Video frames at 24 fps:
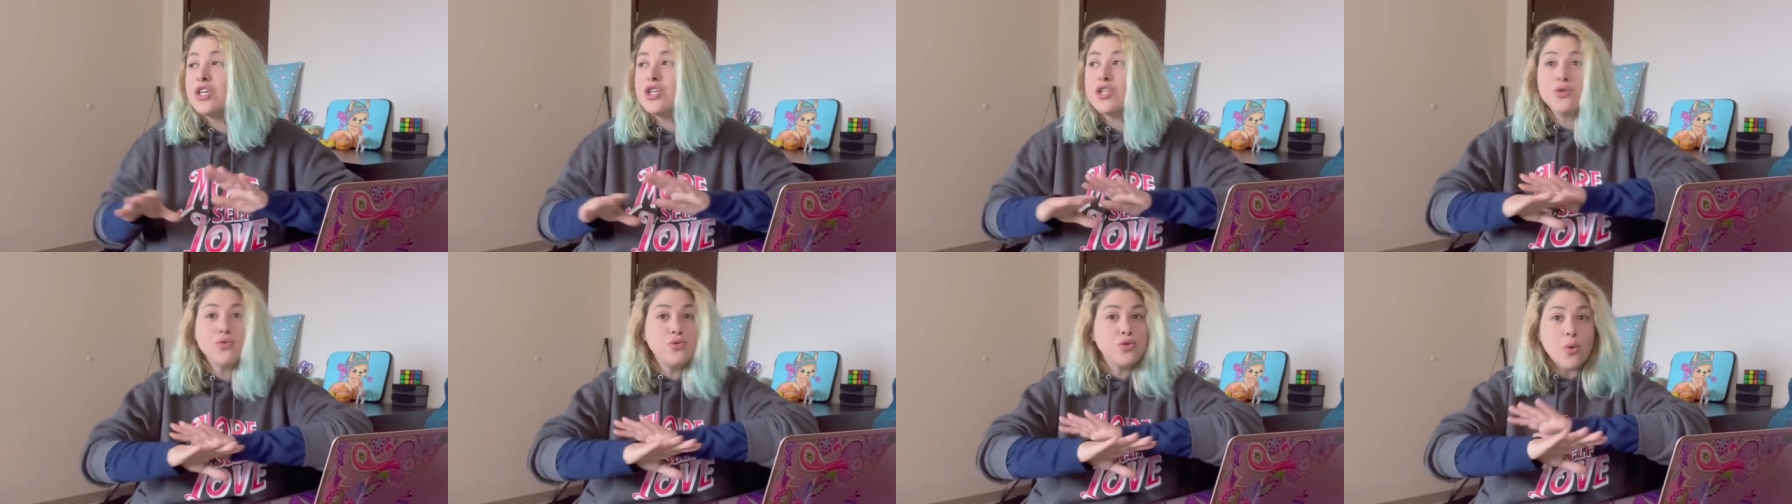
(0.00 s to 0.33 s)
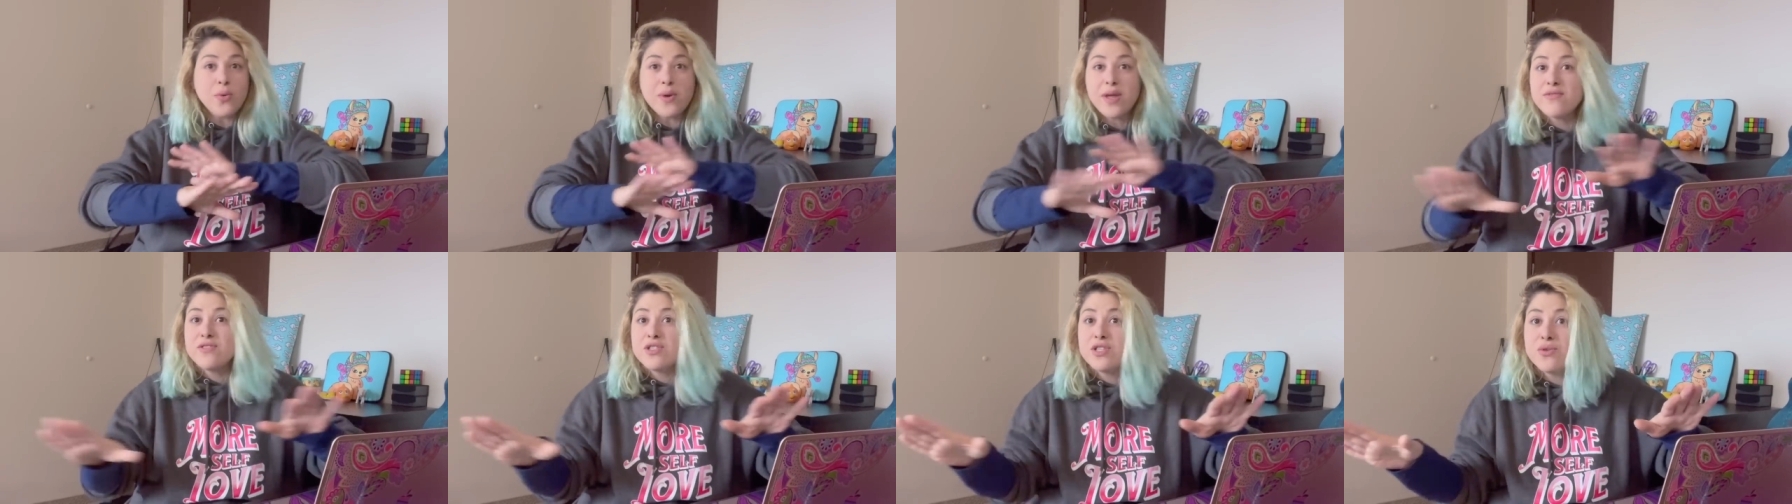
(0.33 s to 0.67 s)
You
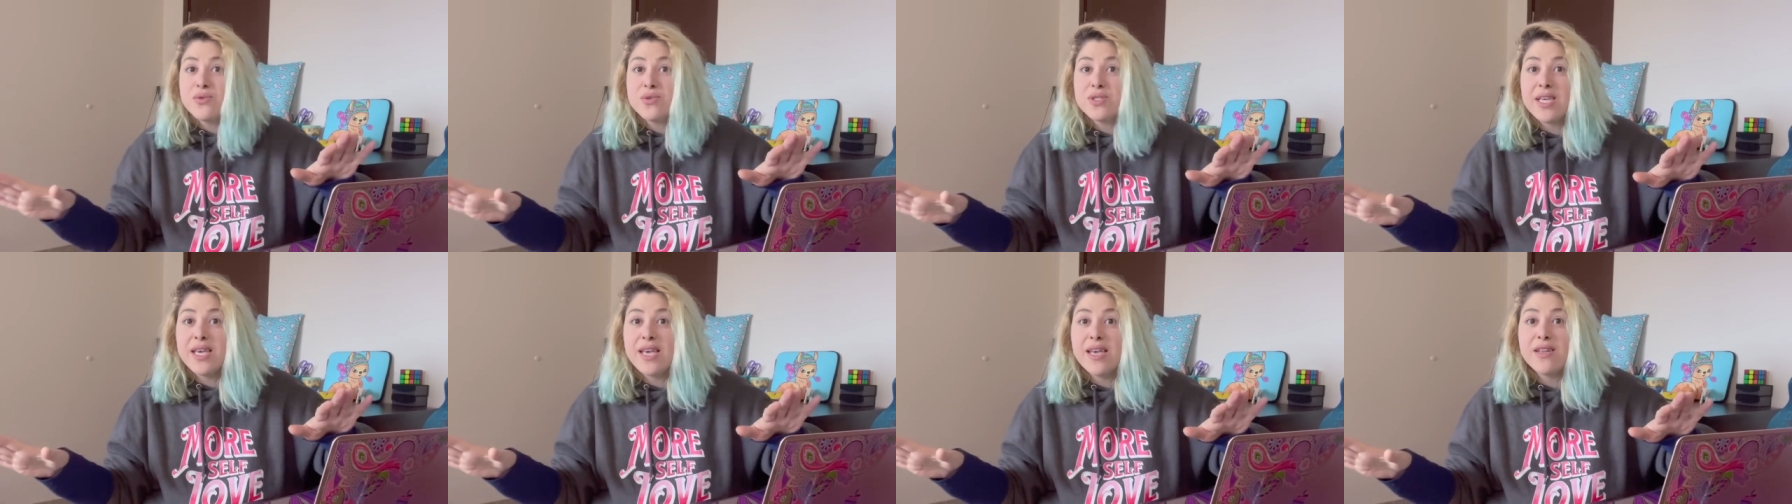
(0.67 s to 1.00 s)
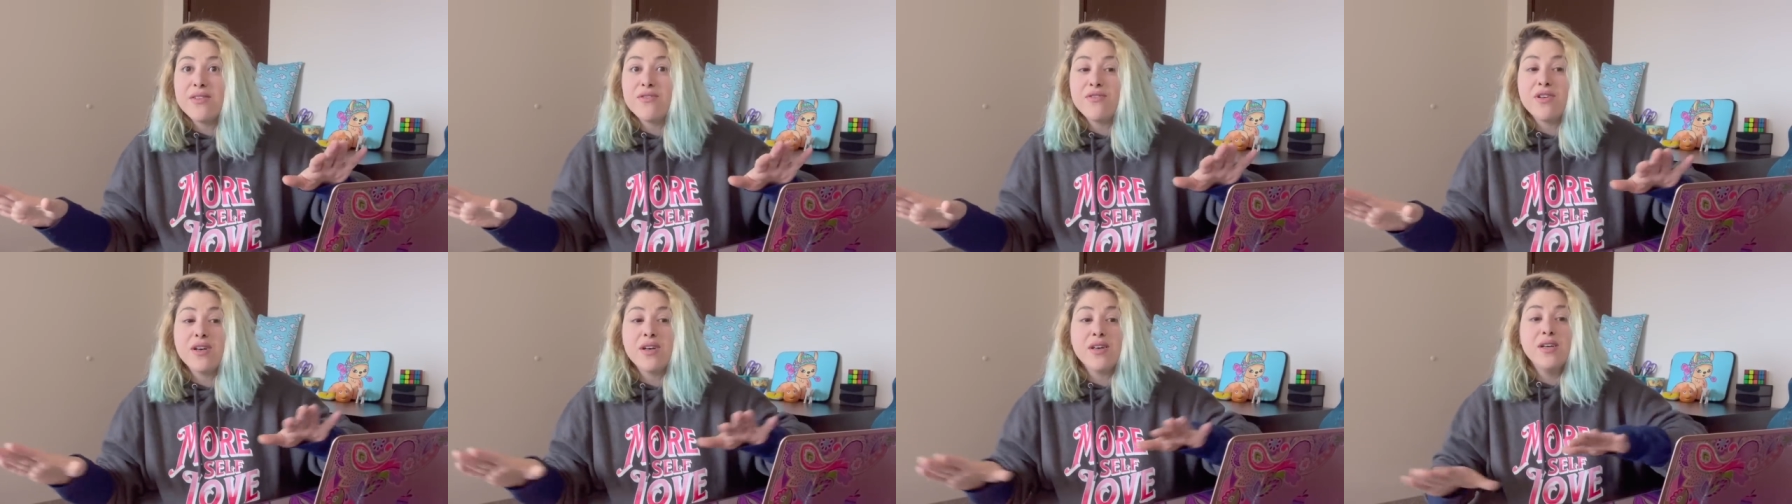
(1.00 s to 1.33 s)
don't have to use
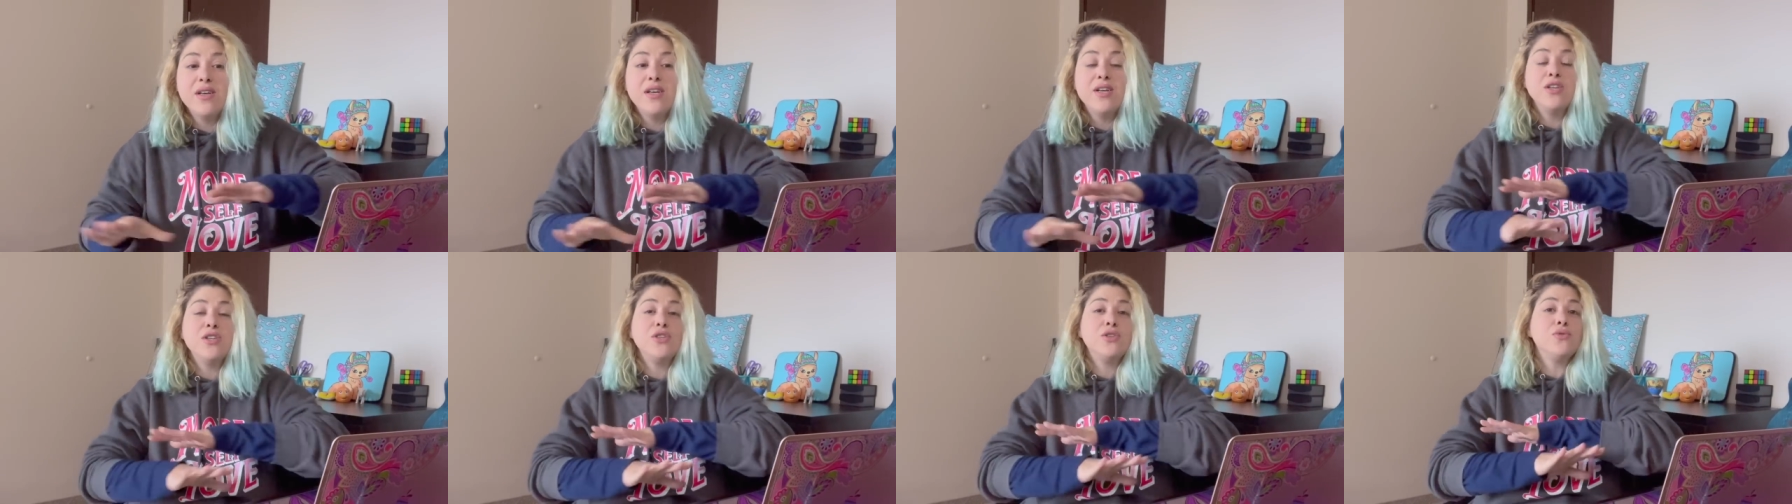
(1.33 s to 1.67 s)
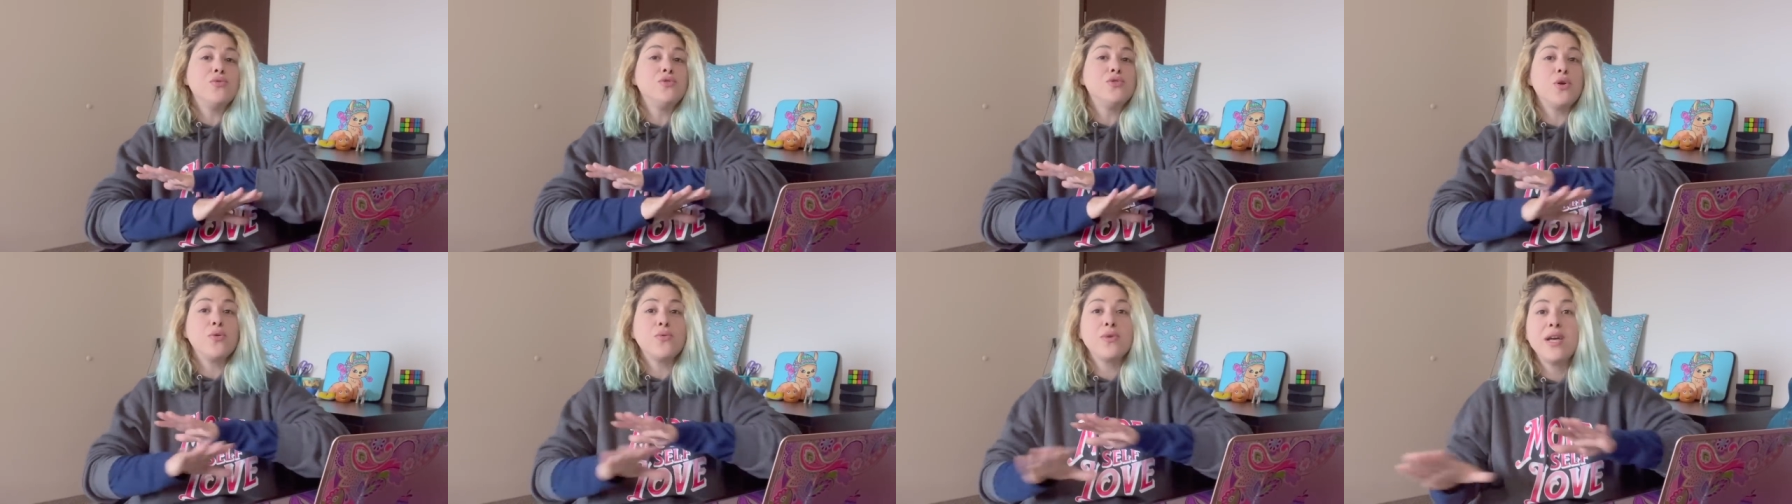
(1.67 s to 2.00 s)
Canva.
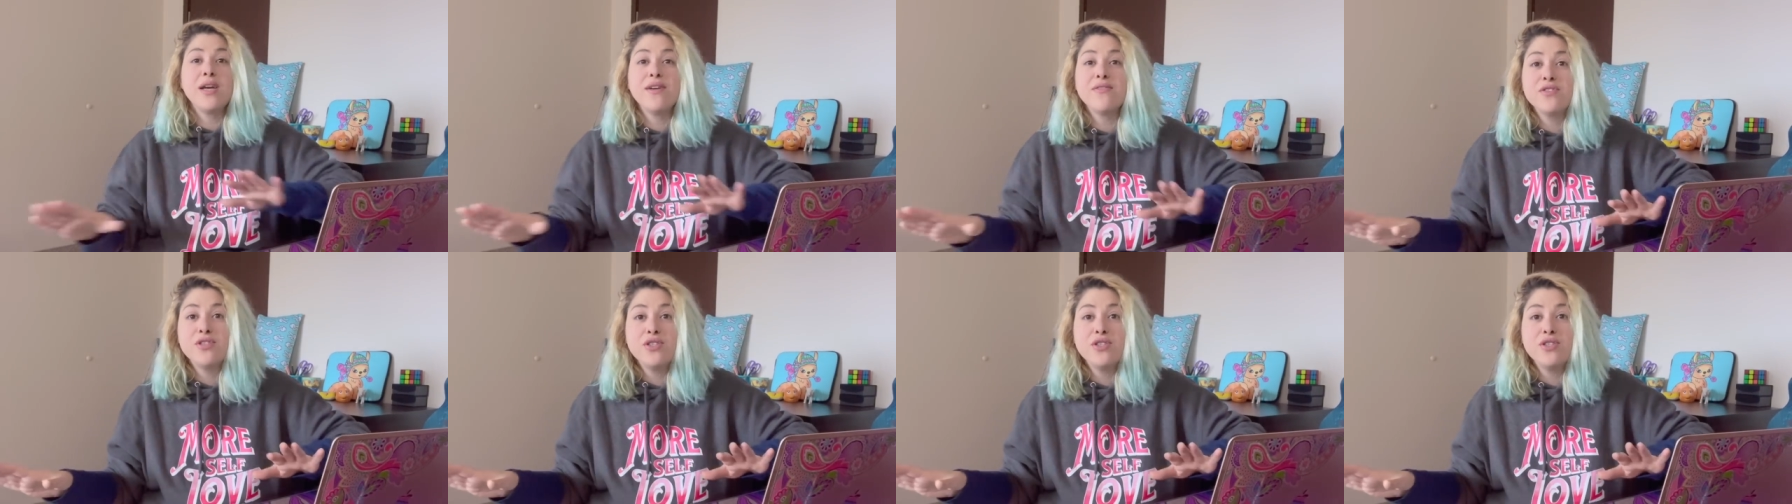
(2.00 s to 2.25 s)
You don't have